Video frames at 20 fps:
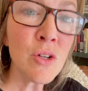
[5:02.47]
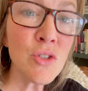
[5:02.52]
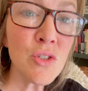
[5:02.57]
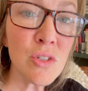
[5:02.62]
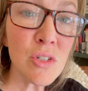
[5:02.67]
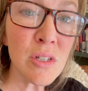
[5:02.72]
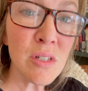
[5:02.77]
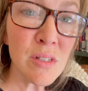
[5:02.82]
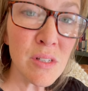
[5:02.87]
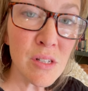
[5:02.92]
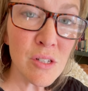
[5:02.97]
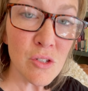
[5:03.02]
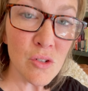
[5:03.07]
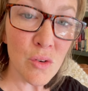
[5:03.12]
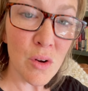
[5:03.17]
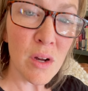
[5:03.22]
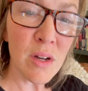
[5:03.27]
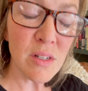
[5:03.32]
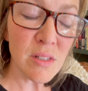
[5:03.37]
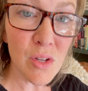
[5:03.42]
Jesus
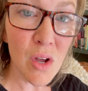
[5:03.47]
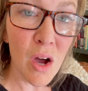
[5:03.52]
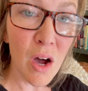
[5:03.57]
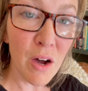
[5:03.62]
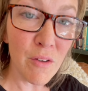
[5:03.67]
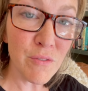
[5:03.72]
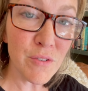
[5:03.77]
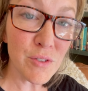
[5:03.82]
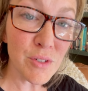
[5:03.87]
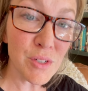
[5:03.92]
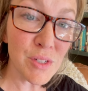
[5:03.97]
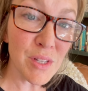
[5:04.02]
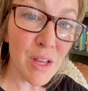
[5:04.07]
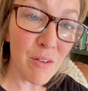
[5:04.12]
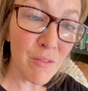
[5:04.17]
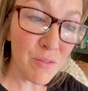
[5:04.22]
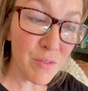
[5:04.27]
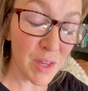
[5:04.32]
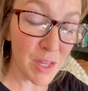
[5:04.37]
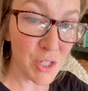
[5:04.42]
Christ offers
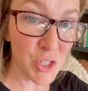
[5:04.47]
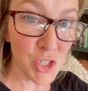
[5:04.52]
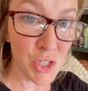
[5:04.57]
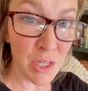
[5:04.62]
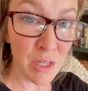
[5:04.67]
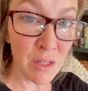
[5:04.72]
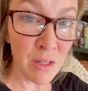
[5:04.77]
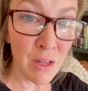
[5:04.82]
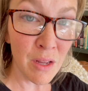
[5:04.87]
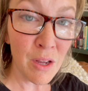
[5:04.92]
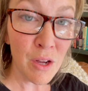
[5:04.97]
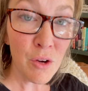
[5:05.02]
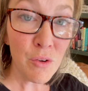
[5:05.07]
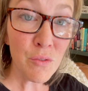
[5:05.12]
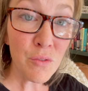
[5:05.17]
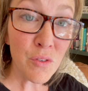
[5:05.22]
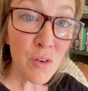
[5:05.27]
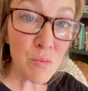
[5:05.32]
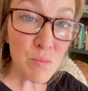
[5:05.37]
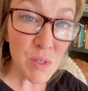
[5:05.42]
salvation
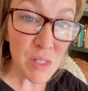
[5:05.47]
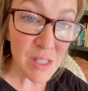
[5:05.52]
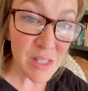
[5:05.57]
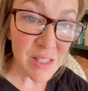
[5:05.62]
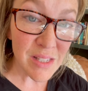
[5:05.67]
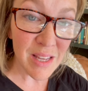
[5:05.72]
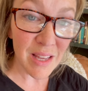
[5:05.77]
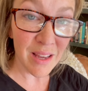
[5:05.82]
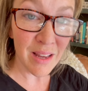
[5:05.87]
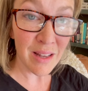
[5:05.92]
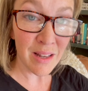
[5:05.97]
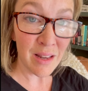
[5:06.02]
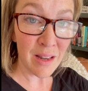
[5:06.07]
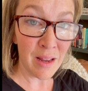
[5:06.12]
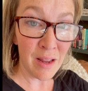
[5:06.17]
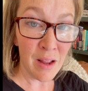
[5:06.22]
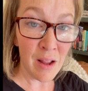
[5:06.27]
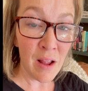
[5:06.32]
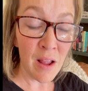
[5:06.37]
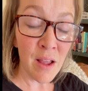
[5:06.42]
from sin
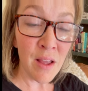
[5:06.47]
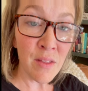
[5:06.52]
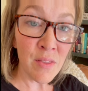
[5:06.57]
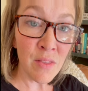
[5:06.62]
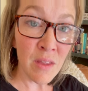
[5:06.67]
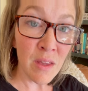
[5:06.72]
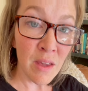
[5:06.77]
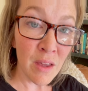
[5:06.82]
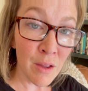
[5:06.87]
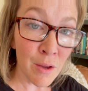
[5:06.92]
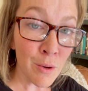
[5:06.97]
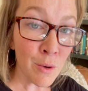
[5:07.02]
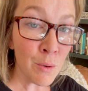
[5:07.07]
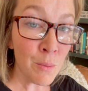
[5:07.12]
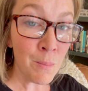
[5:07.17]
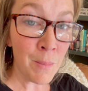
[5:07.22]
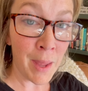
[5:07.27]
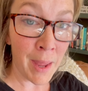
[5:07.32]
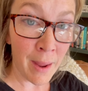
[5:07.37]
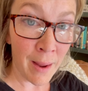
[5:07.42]
in the inner
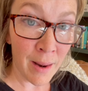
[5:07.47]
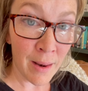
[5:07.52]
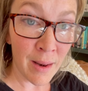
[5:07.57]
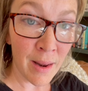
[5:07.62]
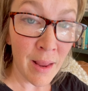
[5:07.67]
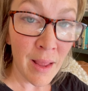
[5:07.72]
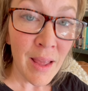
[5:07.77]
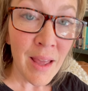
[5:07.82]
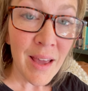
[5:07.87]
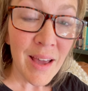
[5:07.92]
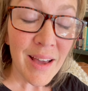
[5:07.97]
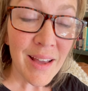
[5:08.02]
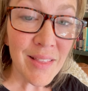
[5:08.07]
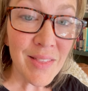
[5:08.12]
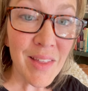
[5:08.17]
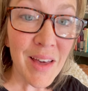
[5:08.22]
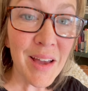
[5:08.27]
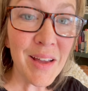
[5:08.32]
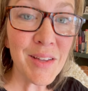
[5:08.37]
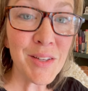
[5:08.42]
man,
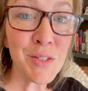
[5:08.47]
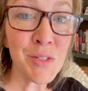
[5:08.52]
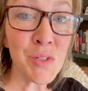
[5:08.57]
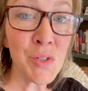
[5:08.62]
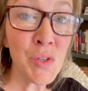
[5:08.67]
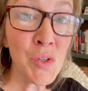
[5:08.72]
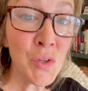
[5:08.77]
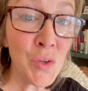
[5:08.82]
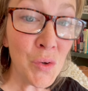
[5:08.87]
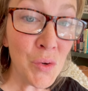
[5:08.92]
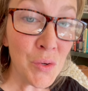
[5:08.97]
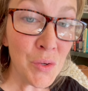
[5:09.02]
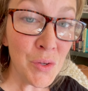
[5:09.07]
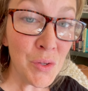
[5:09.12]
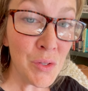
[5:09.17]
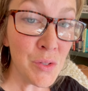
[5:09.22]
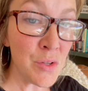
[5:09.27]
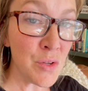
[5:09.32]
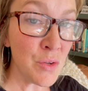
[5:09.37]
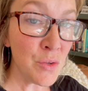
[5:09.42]
and that is
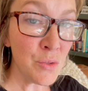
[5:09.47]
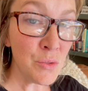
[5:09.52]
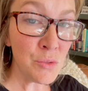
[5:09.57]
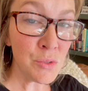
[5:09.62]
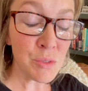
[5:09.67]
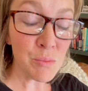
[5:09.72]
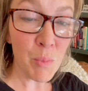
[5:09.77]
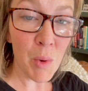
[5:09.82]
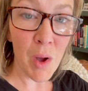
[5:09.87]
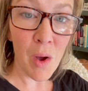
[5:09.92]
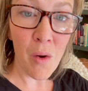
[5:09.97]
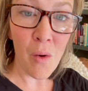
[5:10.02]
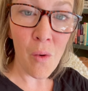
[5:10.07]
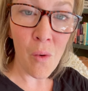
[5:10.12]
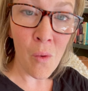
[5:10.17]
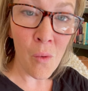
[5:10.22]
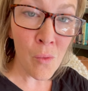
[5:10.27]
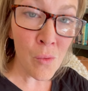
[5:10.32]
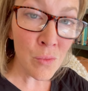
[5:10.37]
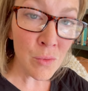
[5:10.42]
good news, but
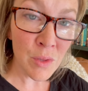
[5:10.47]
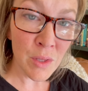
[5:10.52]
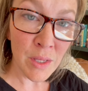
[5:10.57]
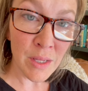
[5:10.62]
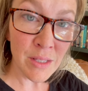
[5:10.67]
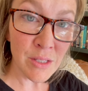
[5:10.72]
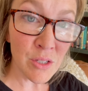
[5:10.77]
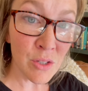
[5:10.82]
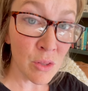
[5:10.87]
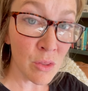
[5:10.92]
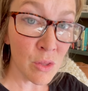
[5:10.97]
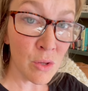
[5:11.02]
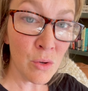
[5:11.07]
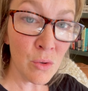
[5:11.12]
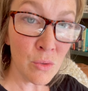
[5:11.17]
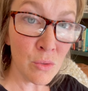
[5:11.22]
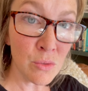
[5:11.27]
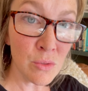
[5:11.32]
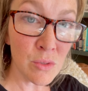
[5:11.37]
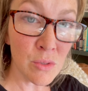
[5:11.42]
only to
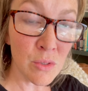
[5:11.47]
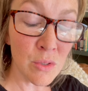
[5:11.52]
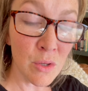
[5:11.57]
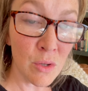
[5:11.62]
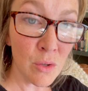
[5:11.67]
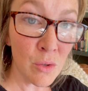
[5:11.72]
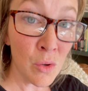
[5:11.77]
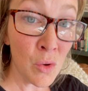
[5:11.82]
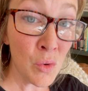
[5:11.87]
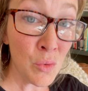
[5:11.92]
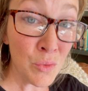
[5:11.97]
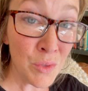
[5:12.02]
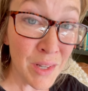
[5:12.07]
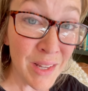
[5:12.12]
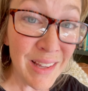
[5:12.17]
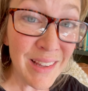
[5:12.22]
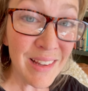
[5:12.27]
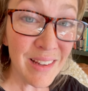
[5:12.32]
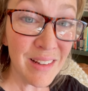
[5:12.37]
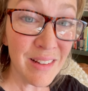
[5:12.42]
those who
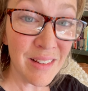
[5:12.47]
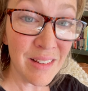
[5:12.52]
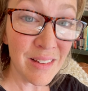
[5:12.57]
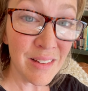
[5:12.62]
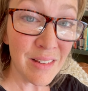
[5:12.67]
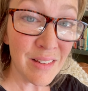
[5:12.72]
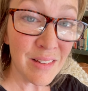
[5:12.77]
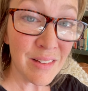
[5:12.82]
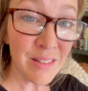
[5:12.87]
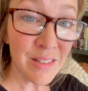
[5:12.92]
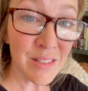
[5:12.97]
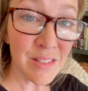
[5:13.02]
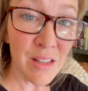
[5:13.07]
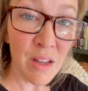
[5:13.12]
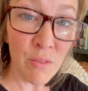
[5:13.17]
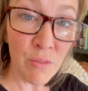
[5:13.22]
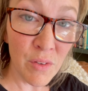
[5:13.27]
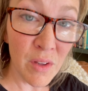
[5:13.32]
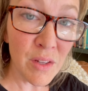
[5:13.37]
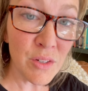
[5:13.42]
need
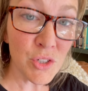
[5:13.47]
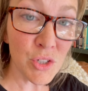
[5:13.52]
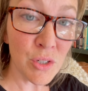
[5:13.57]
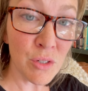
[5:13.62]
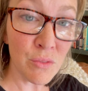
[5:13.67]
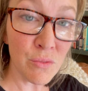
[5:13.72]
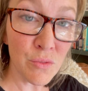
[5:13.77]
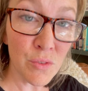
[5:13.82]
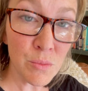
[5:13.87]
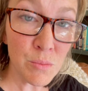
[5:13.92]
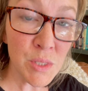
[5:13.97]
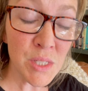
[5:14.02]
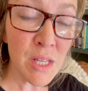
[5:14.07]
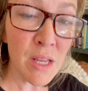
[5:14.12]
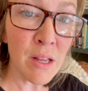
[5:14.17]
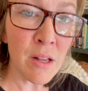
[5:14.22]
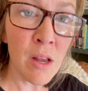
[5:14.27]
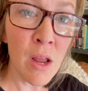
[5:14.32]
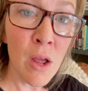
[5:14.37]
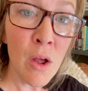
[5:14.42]
salvation from
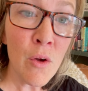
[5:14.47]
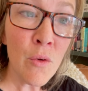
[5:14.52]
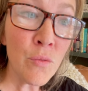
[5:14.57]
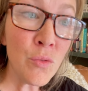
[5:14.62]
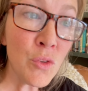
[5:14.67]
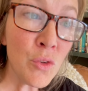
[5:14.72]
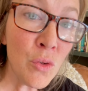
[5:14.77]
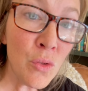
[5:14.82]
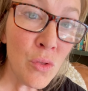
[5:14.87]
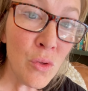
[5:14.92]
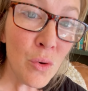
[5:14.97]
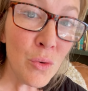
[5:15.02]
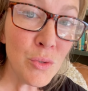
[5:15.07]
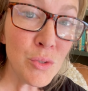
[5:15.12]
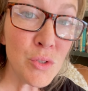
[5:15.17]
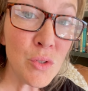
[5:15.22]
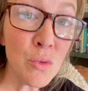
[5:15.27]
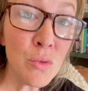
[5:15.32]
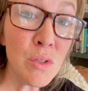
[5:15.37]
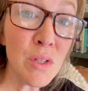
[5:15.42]
sin, to
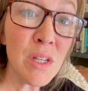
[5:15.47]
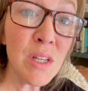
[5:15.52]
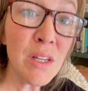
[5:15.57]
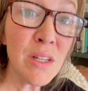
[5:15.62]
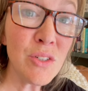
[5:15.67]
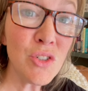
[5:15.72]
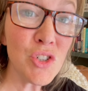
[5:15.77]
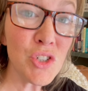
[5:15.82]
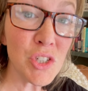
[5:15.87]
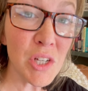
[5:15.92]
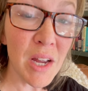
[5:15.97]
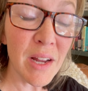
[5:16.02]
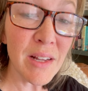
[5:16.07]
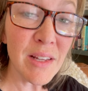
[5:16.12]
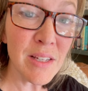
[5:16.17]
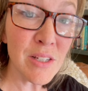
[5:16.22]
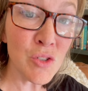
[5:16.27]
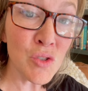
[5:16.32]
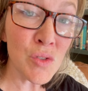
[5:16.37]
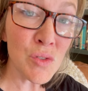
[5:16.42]
those who need
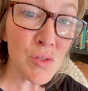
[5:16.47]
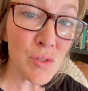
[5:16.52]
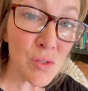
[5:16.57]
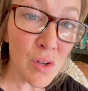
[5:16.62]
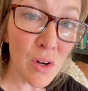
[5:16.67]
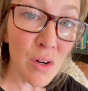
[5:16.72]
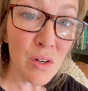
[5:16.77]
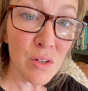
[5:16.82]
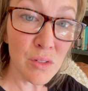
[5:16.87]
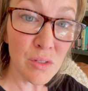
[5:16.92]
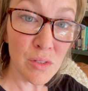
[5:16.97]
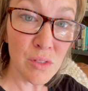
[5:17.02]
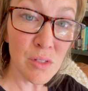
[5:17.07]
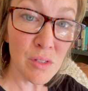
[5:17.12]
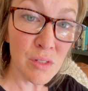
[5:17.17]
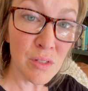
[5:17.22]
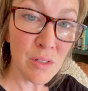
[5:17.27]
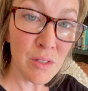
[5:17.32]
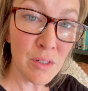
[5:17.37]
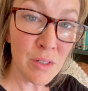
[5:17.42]
shining stars,